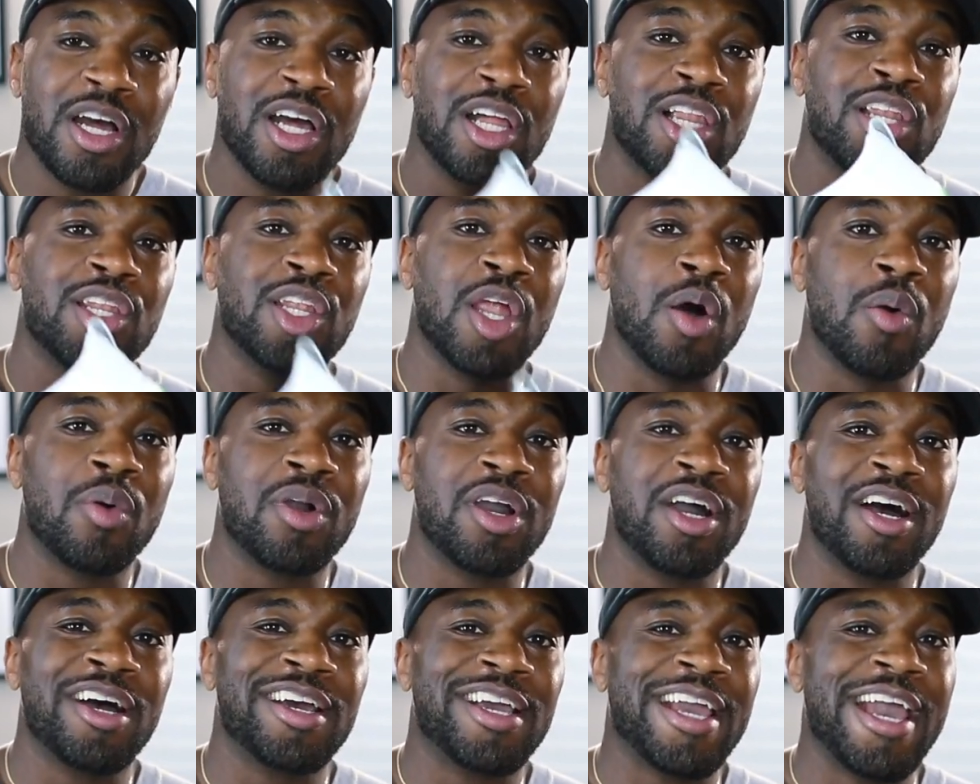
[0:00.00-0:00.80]

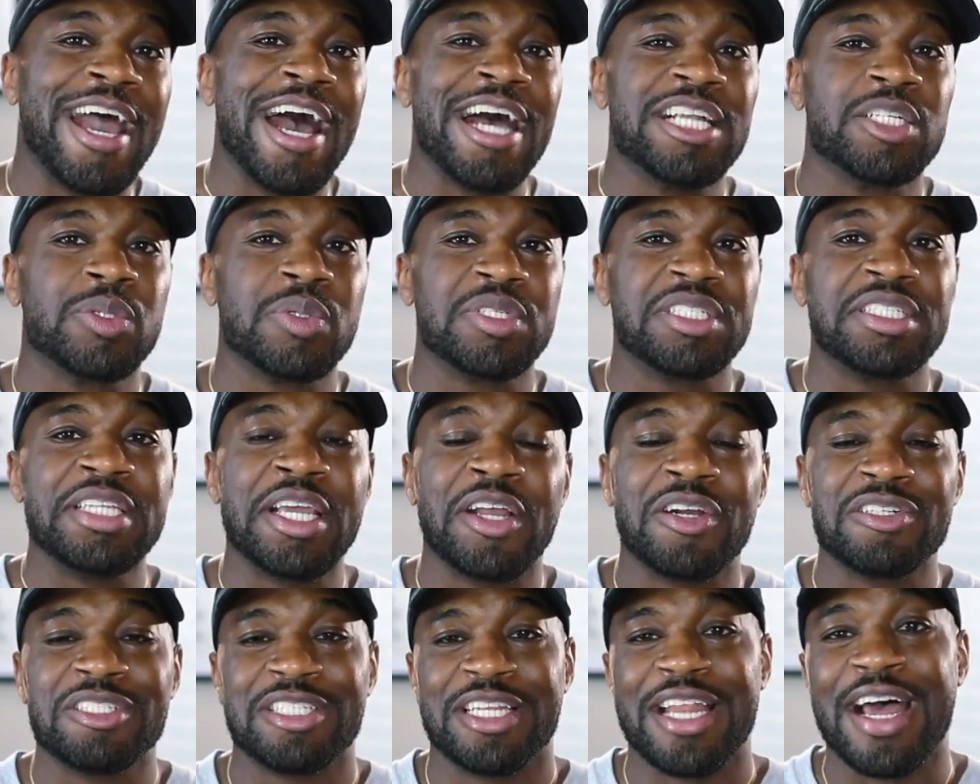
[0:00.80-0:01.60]
low-cut casual
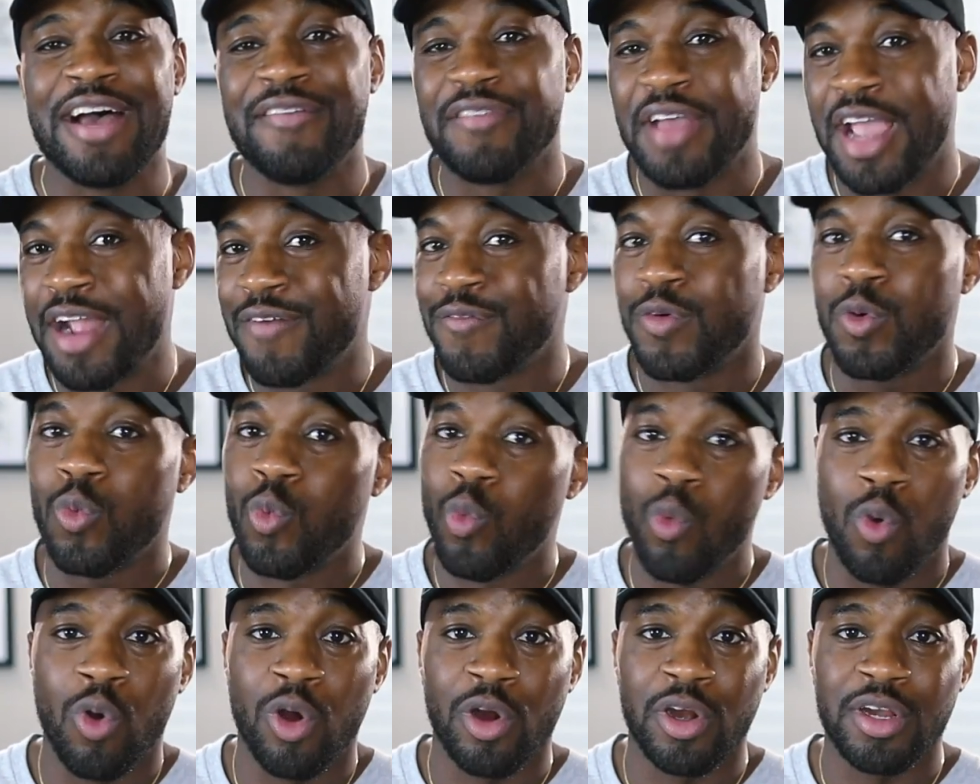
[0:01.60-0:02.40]
sneakers that I've ever
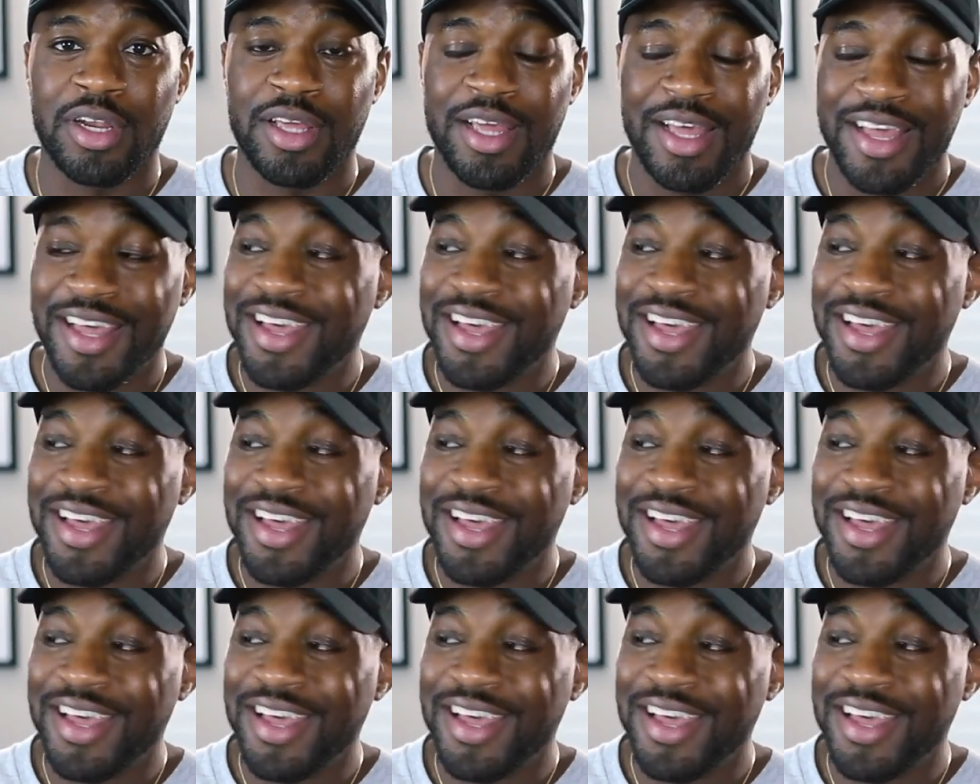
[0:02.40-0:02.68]
worn.